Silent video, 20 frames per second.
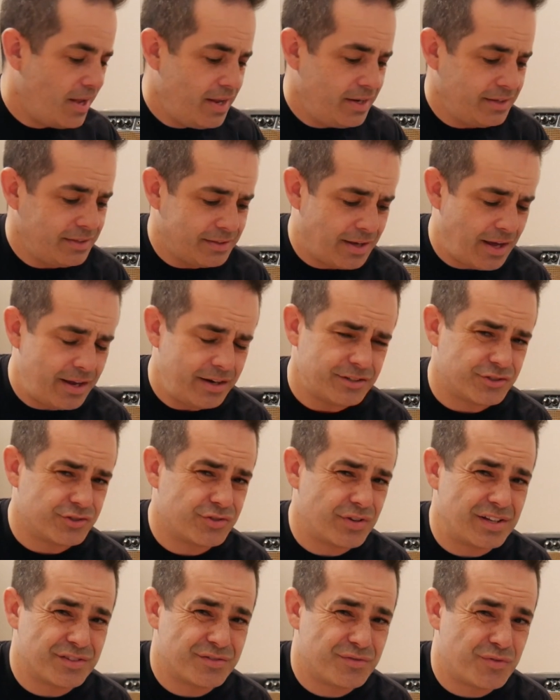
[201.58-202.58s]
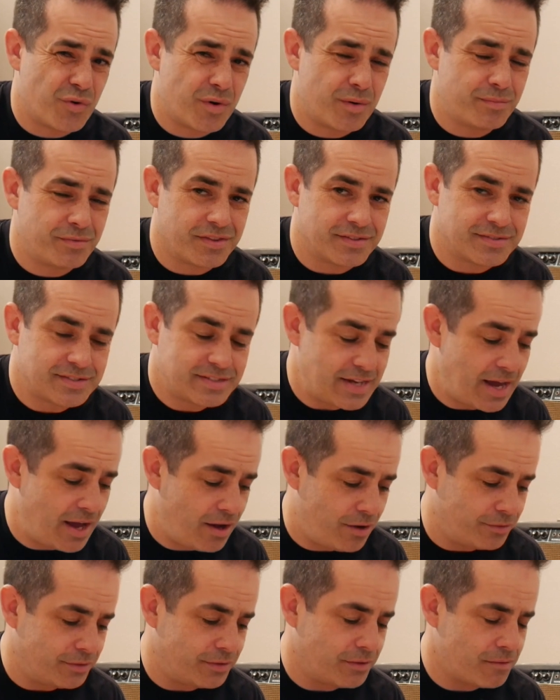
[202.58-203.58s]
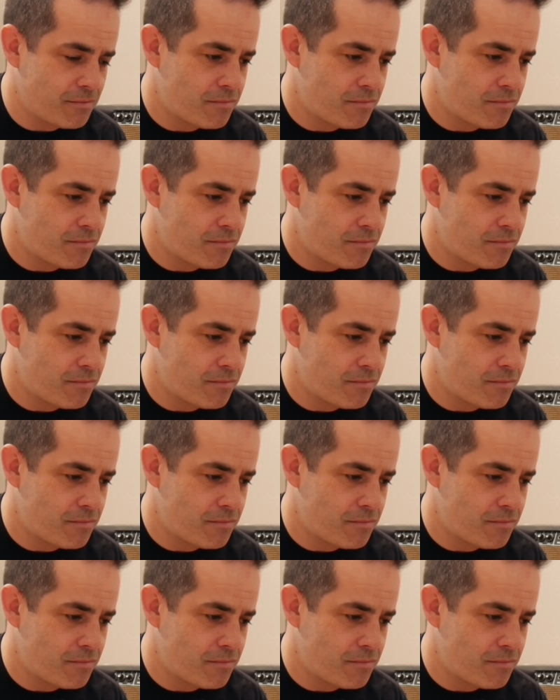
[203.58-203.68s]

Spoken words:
And kind of transformed the sound.